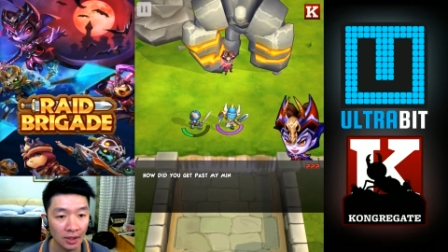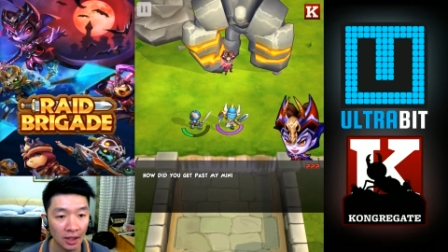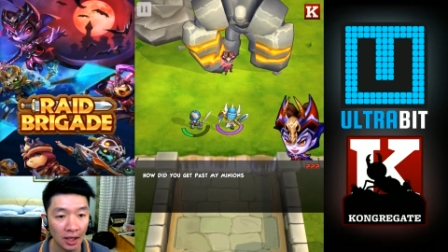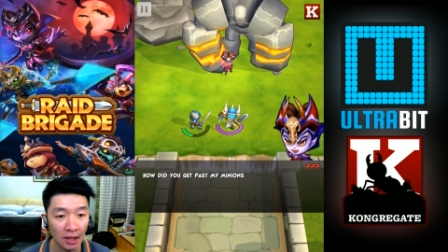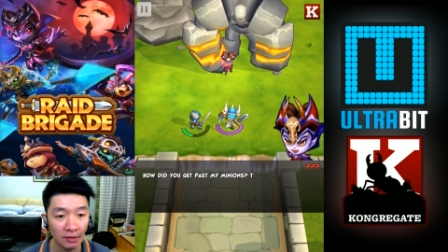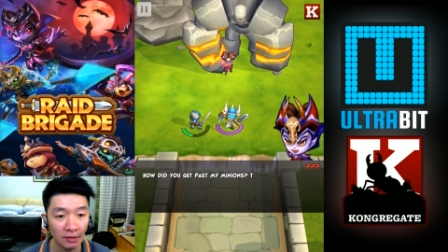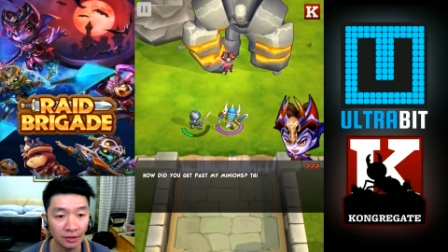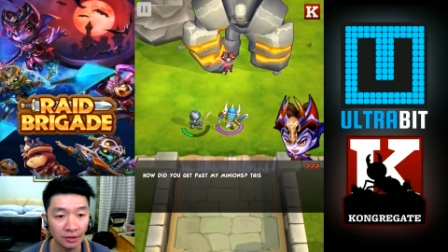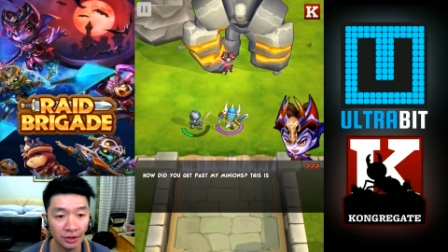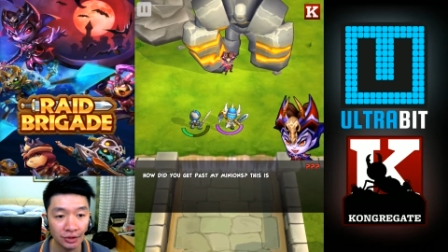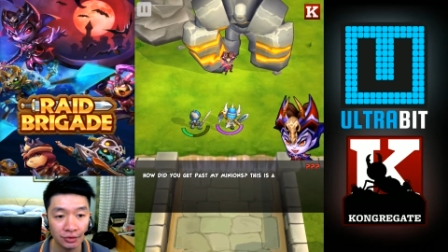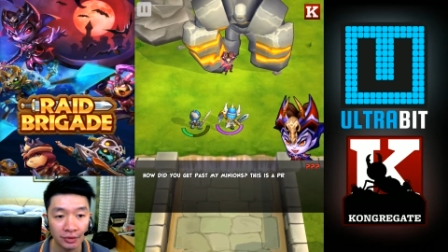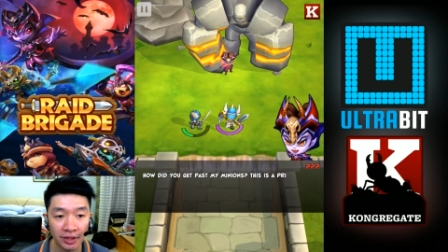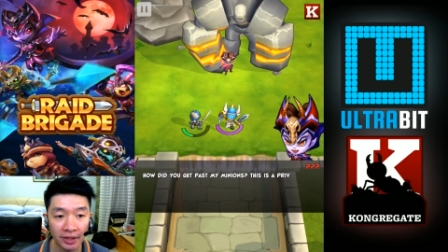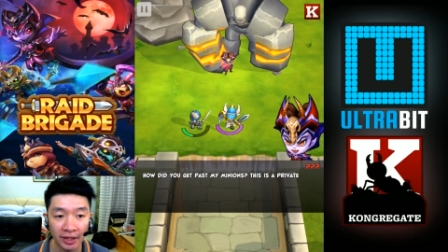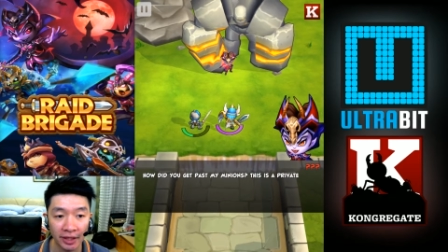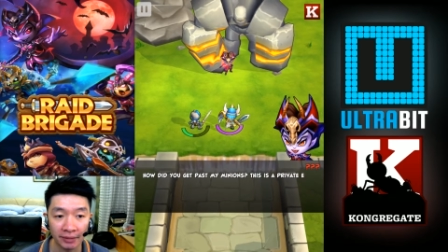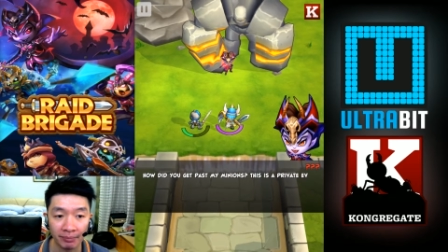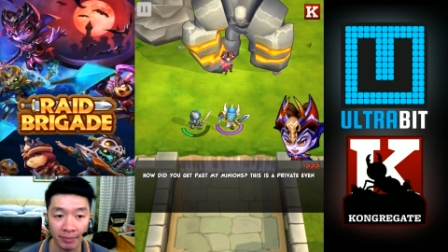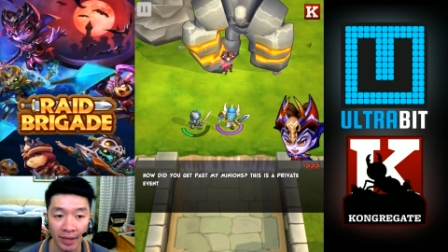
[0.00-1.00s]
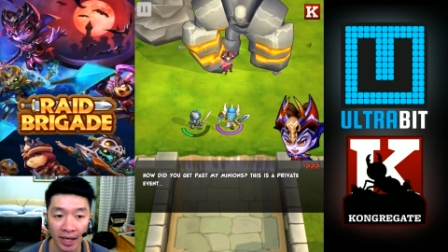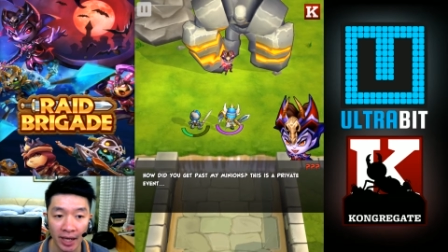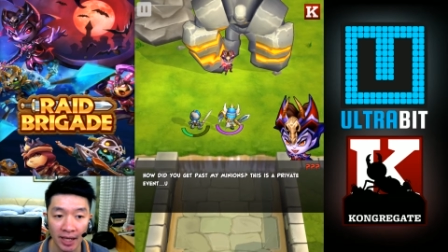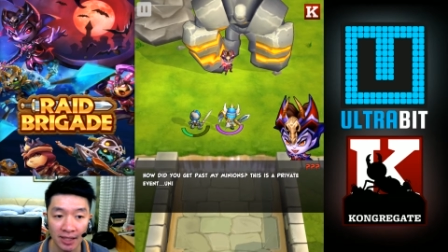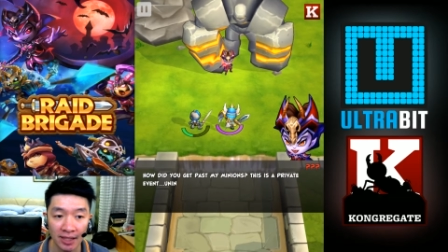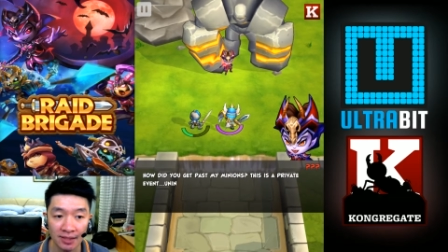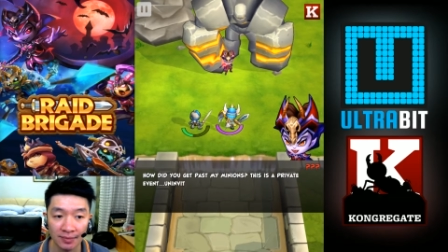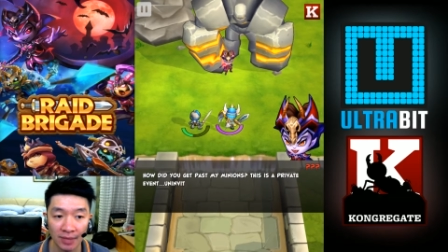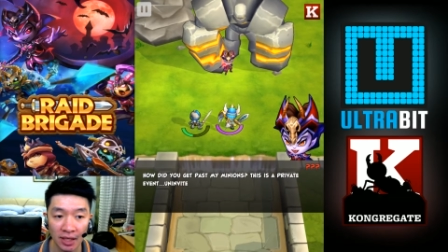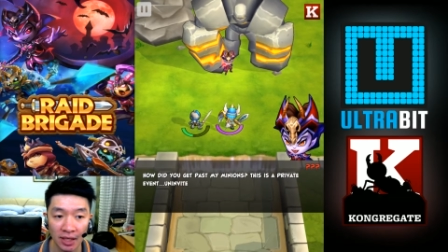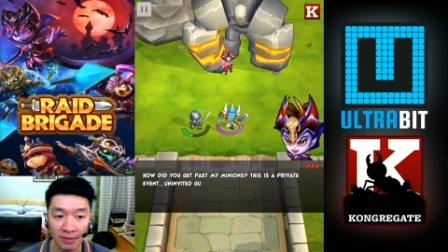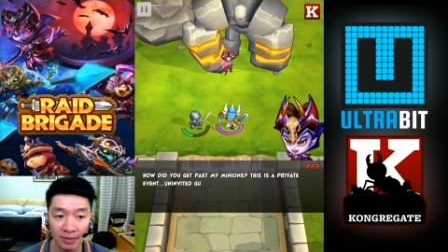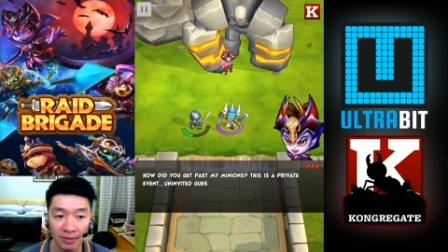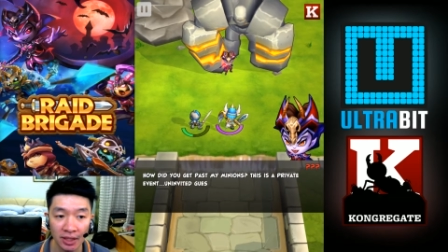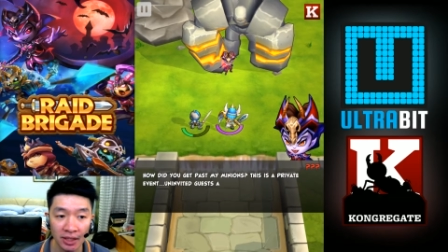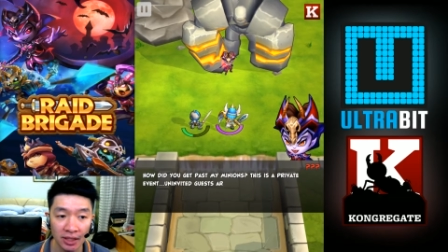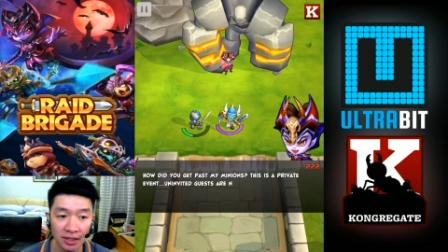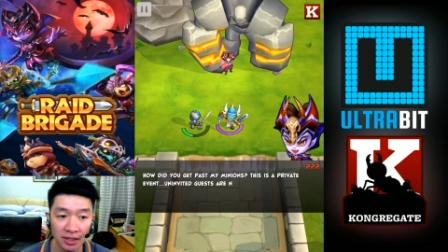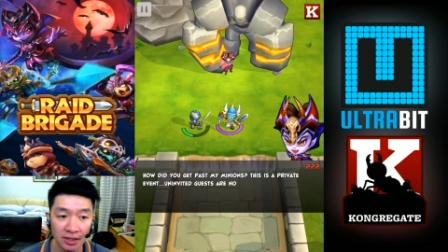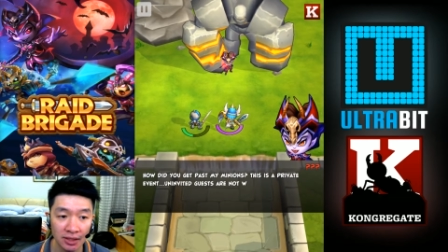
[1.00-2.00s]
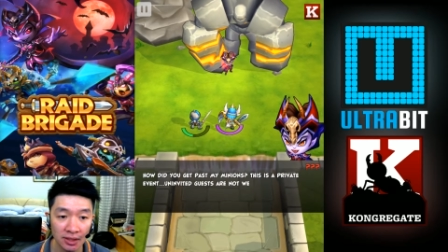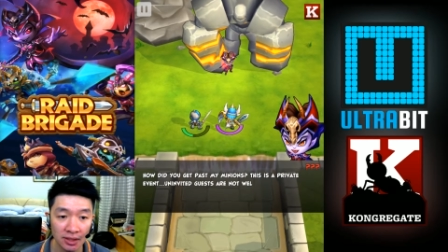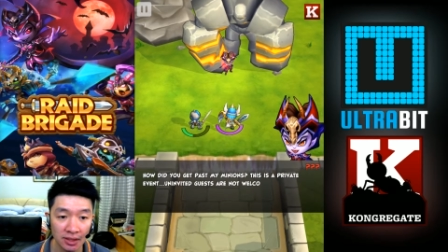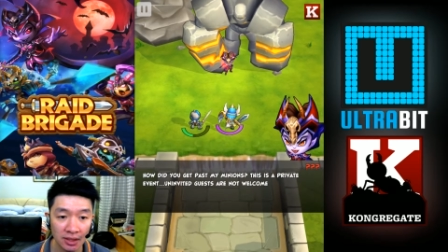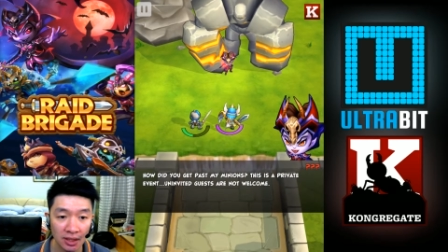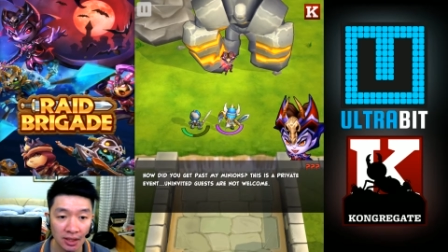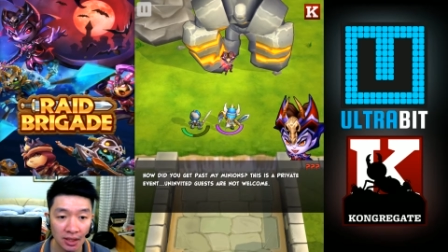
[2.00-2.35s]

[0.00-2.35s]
How did you get past my minions?